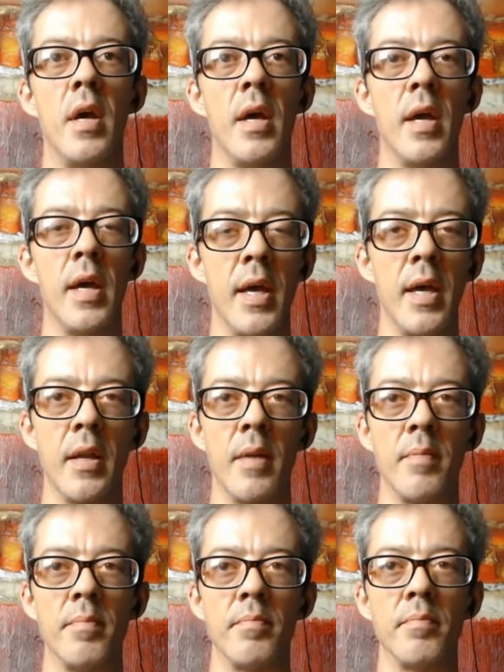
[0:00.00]

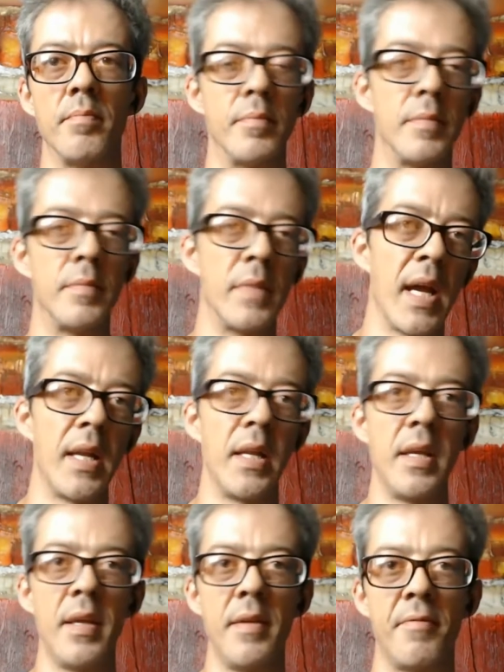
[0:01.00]
And
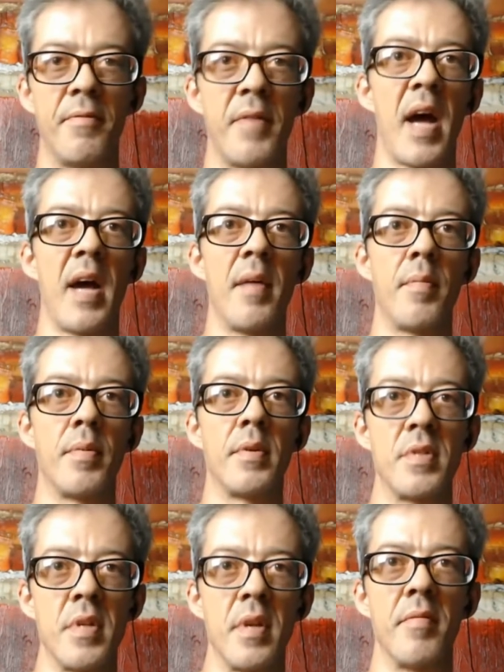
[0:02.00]

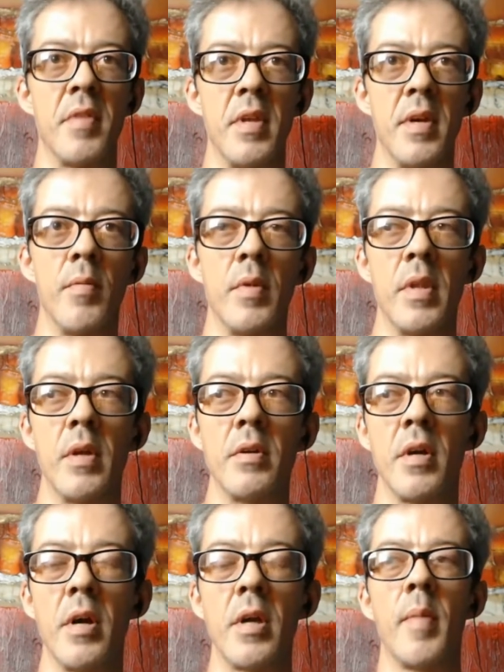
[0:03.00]
95% of them, when they're
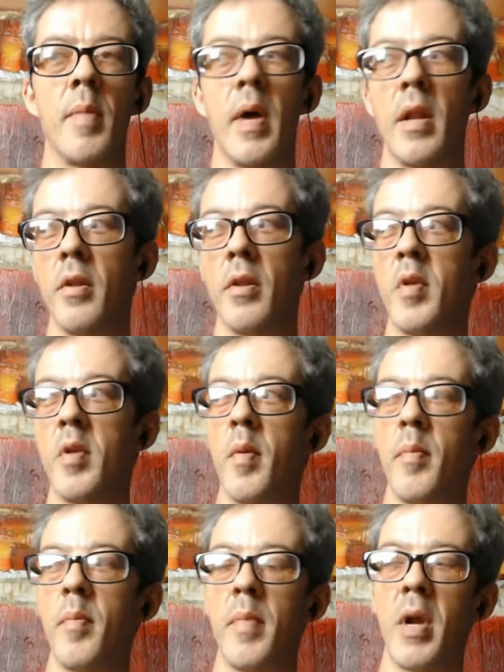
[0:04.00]
talking about aluminum
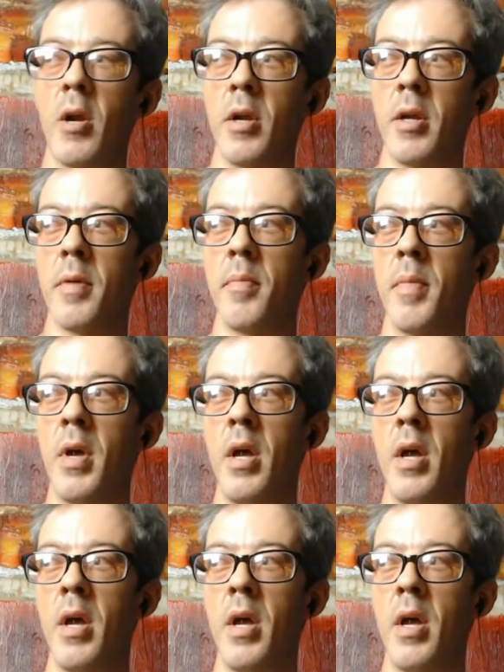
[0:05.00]
and barium,